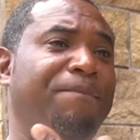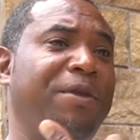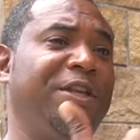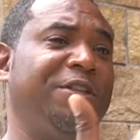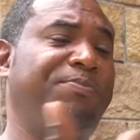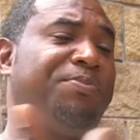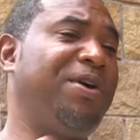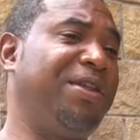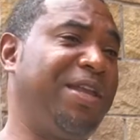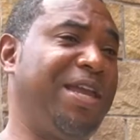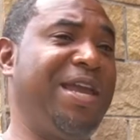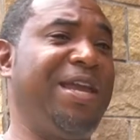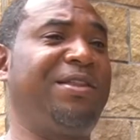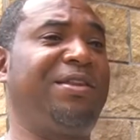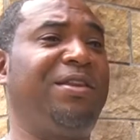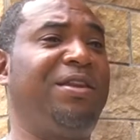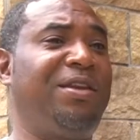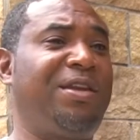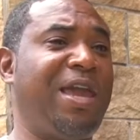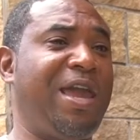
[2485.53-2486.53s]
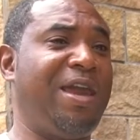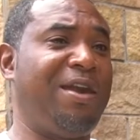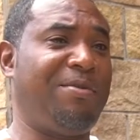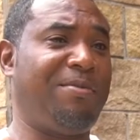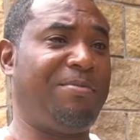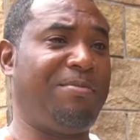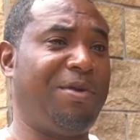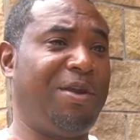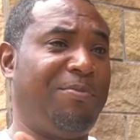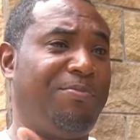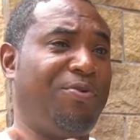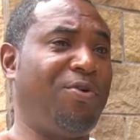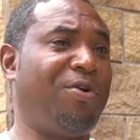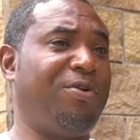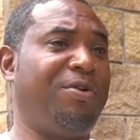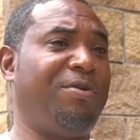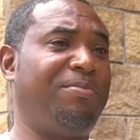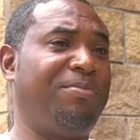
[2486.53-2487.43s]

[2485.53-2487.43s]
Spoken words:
his brother Anthony came and brought him.